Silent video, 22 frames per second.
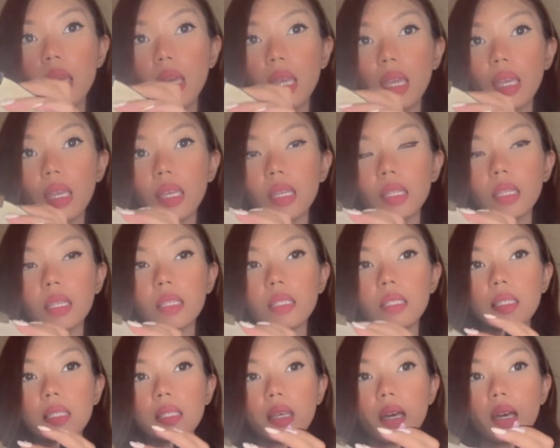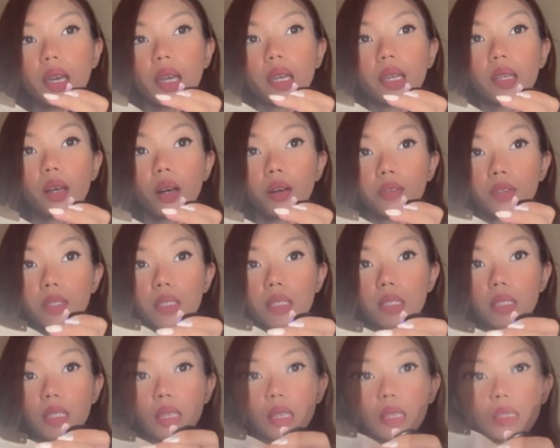And inside,
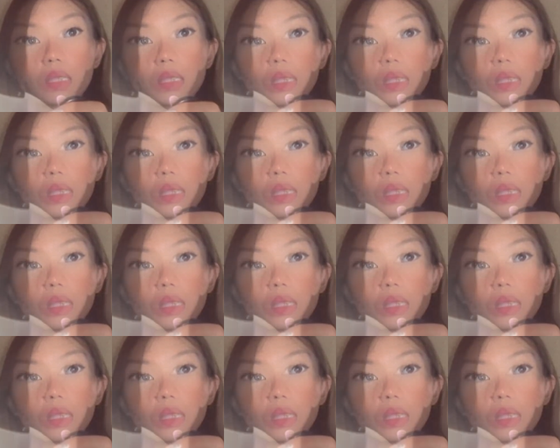obviously,